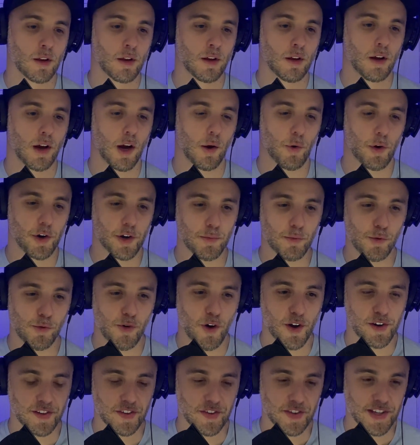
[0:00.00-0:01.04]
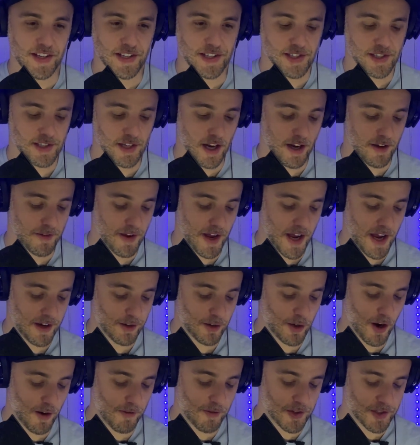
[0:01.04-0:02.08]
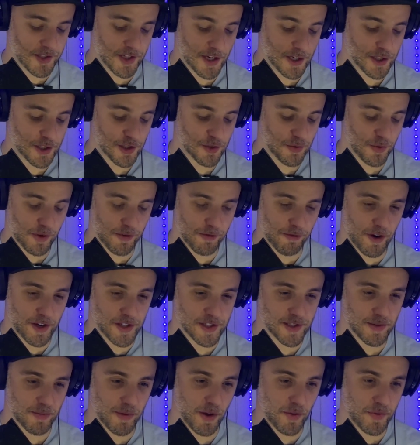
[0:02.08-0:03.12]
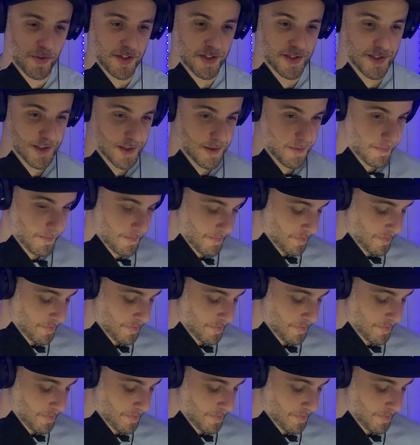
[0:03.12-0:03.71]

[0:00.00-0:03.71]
I wanted to move on to this. I've had conversations with friends about this,